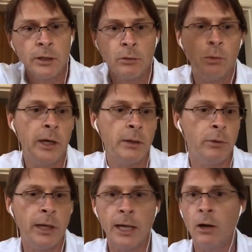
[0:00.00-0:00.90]
The way
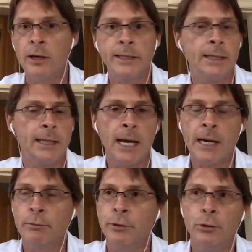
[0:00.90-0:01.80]
we're analyzing
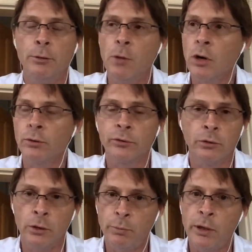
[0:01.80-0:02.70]
data with new models,
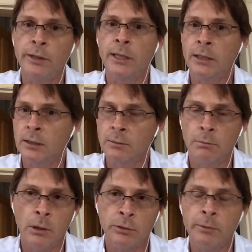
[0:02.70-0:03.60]
new processes, and
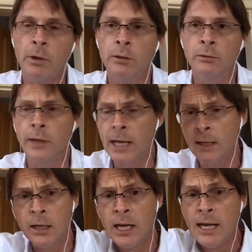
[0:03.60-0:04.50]
multimodal
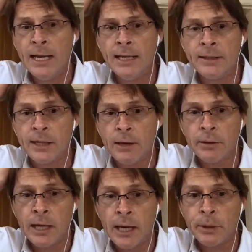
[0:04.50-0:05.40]
data is
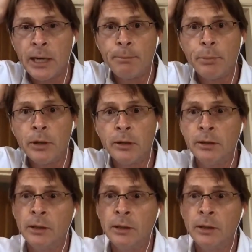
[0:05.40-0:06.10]
going up and up by,